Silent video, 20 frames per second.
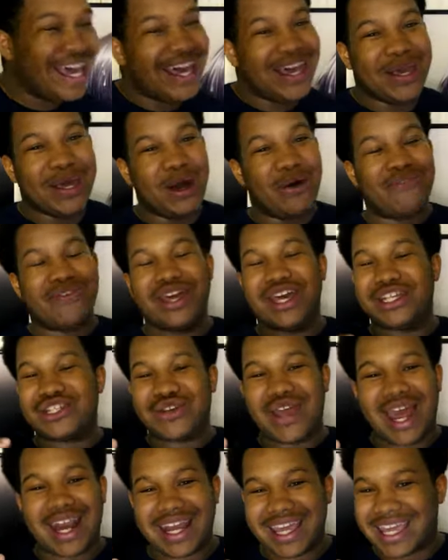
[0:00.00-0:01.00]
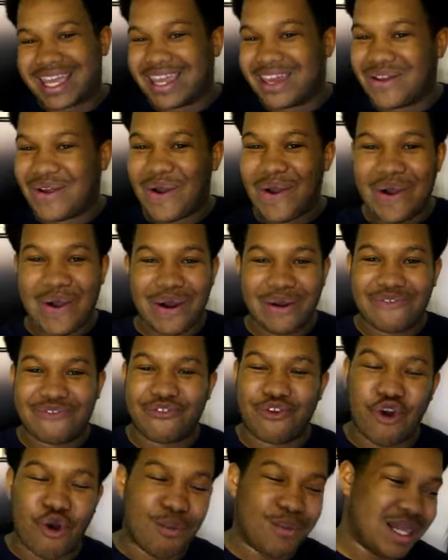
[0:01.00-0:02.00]
He over here trying to get hard
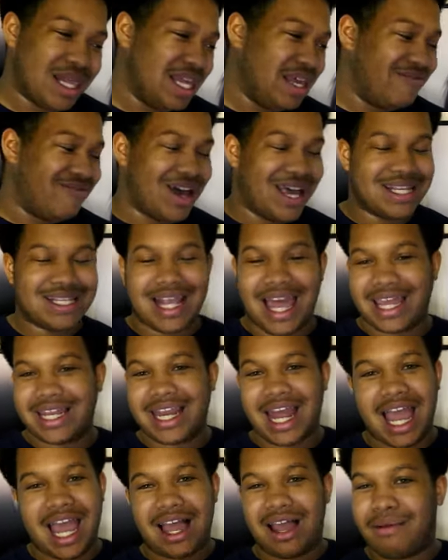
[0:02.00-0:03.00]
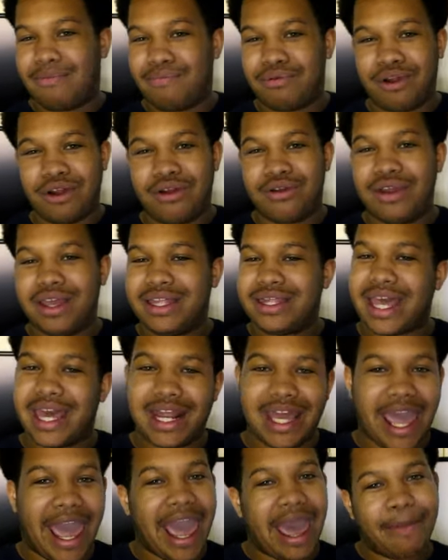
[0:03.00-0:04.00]
for him, and Levi's like, nah, bro, that
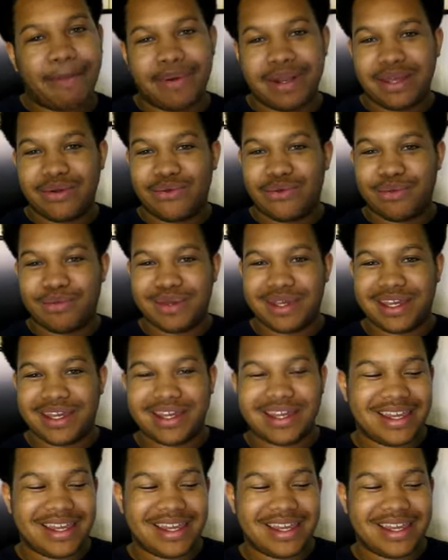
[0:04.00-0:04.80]
ain't happening with me.